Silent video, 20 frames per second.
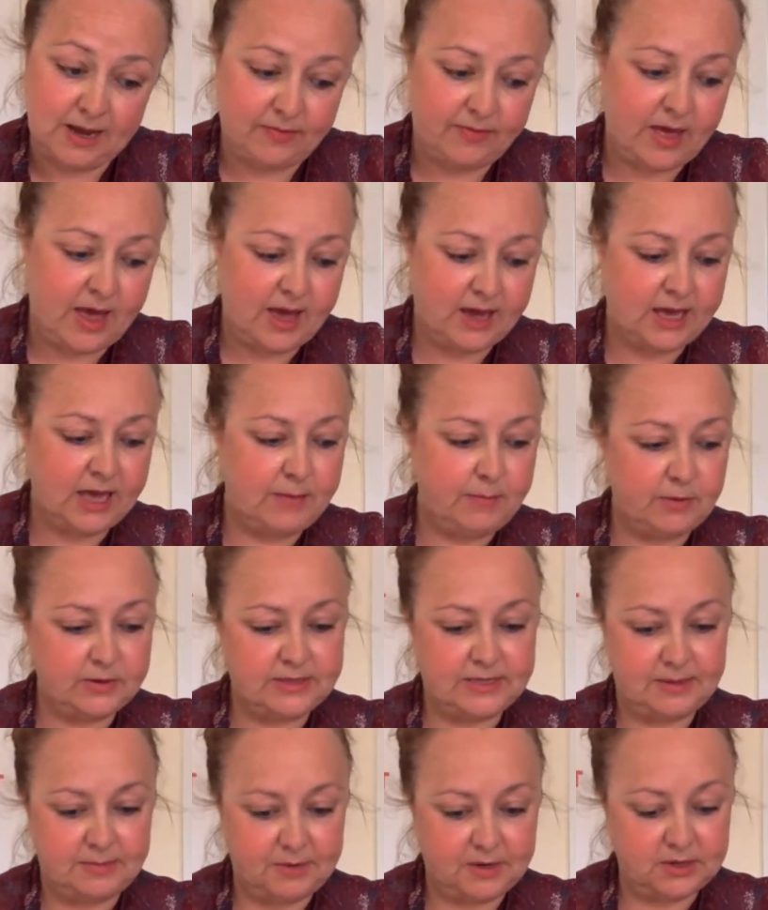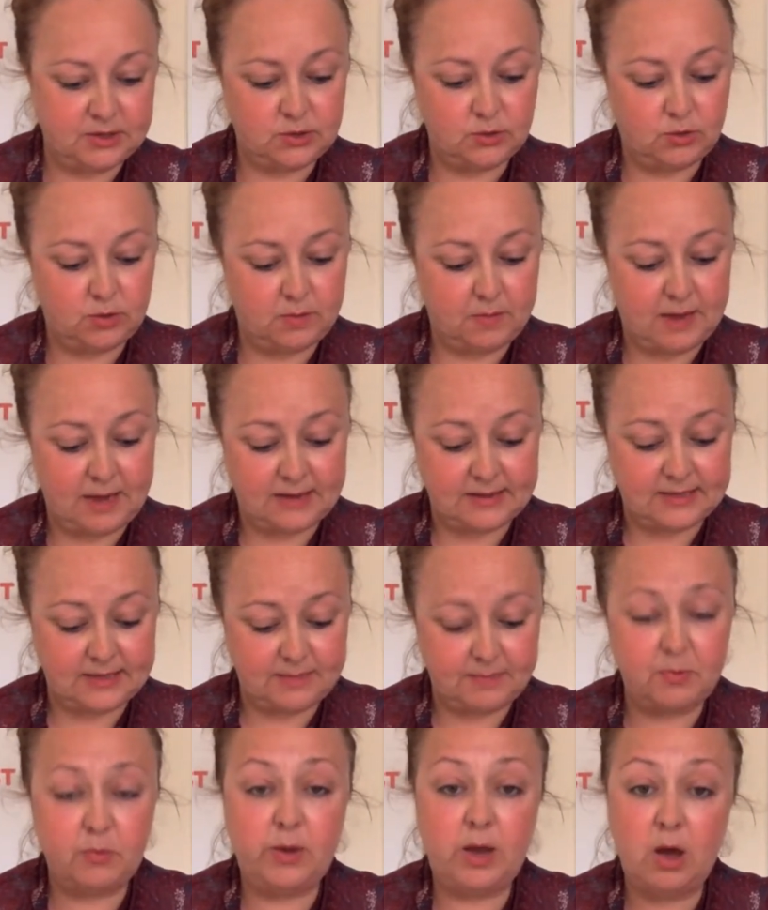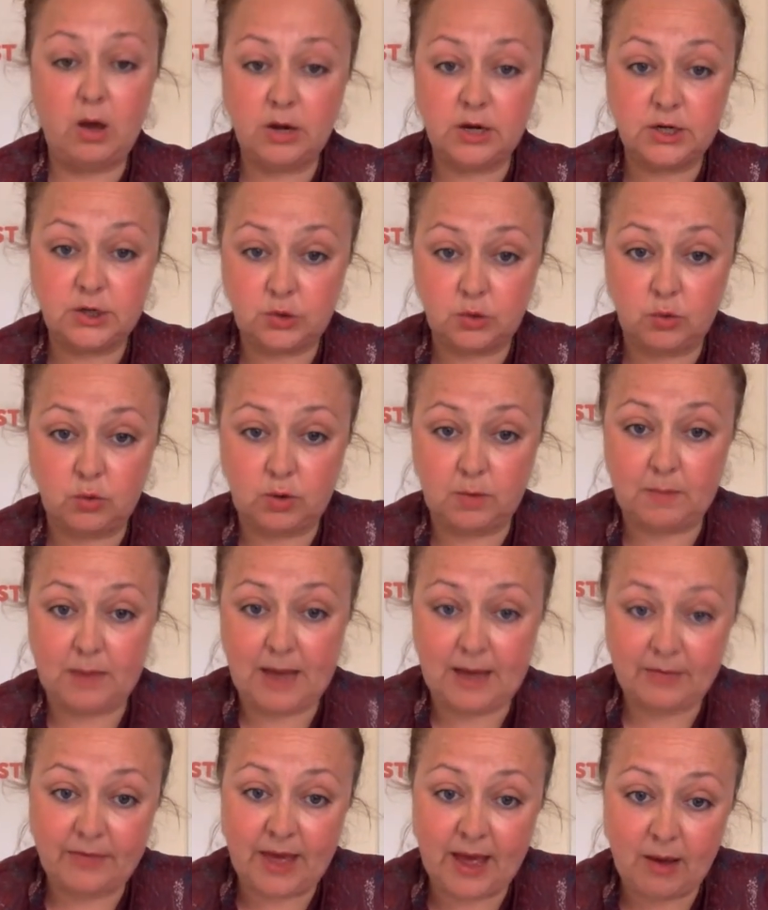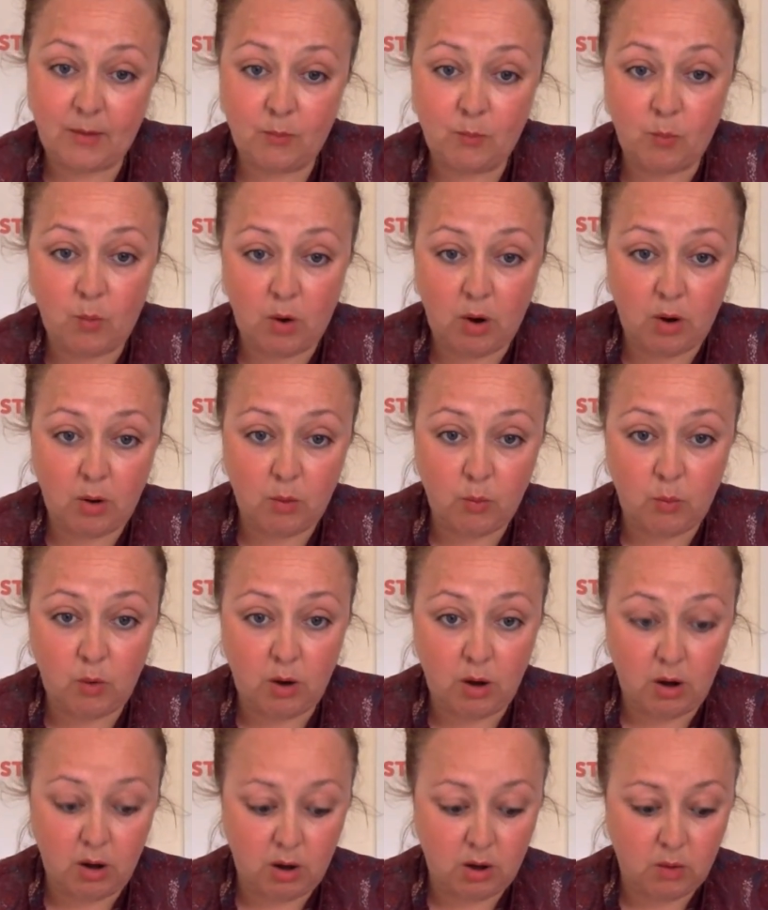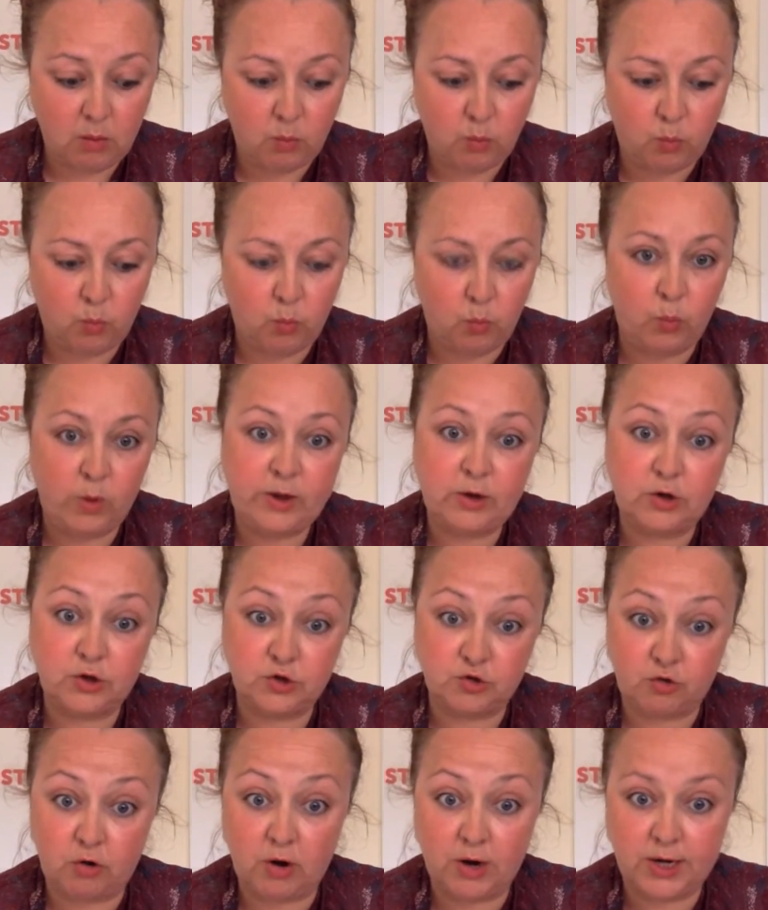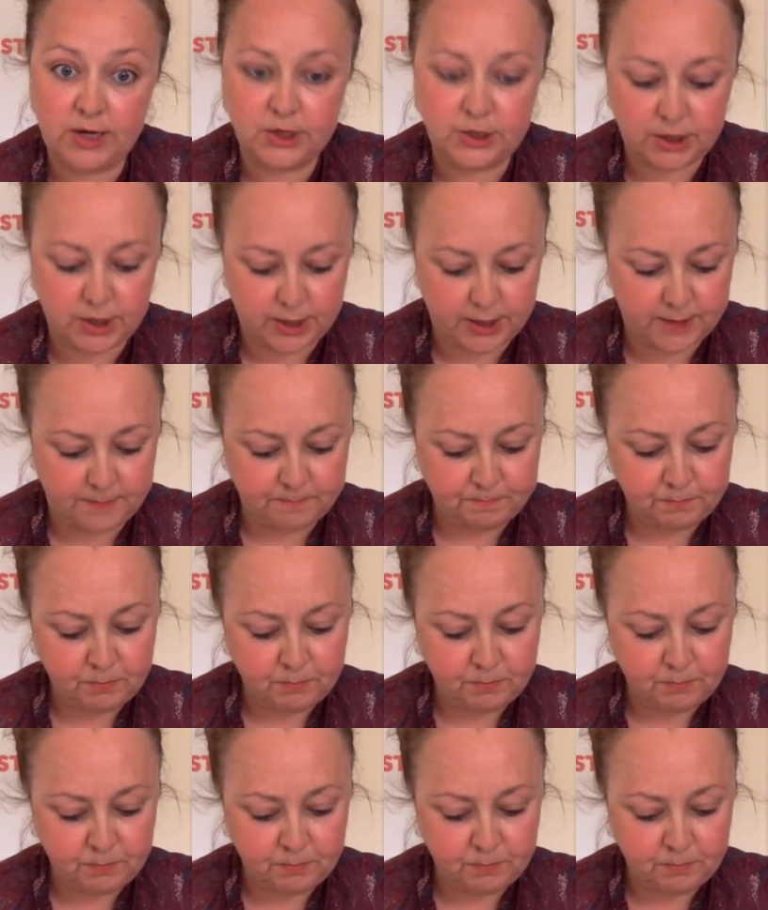that. I keep on saying we're going to talk about it, but we are going to talk about that and what we can try and do.